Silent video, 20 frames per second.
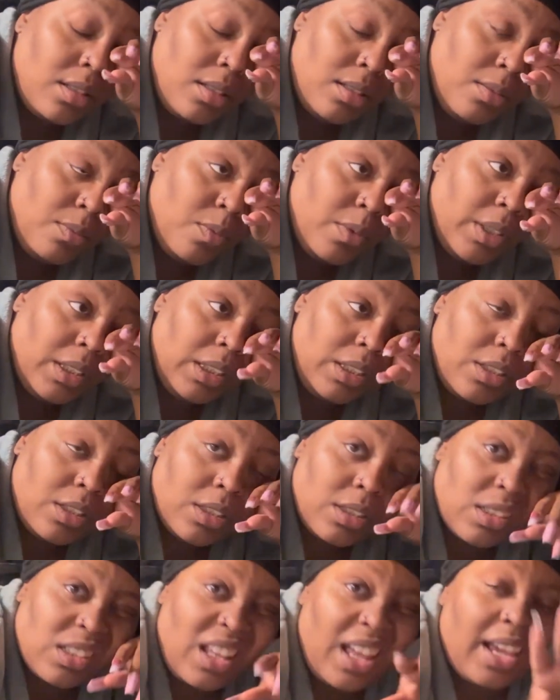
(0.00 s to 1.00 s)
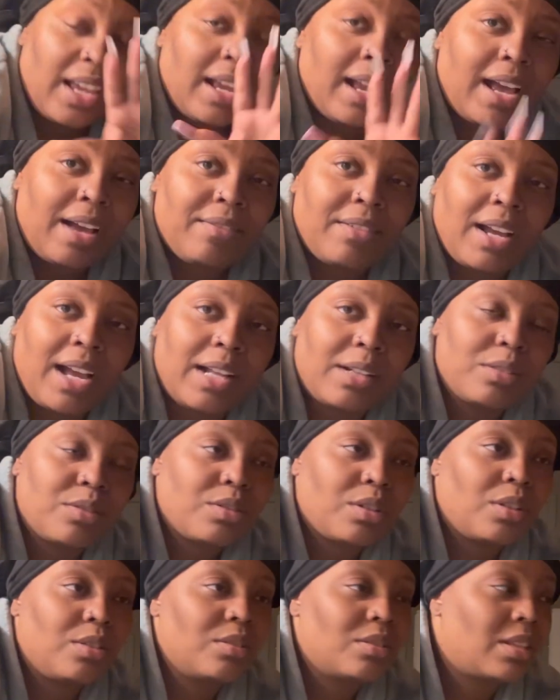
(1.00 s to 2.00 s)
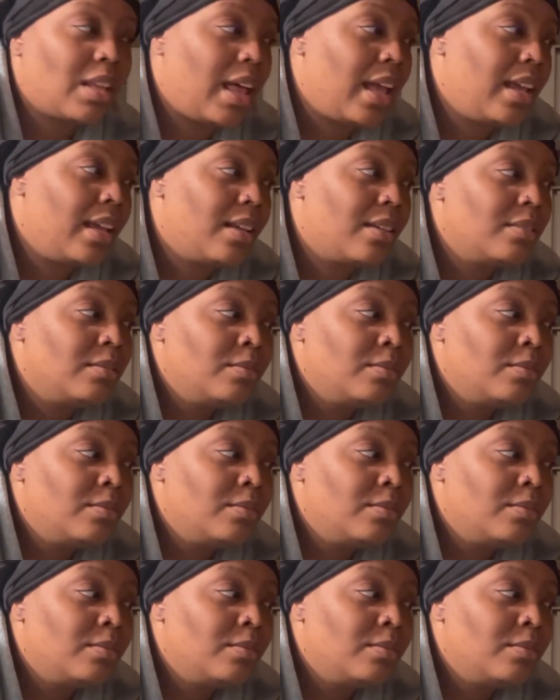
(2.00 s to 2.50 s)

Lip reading: really just, like, avocado toast, like,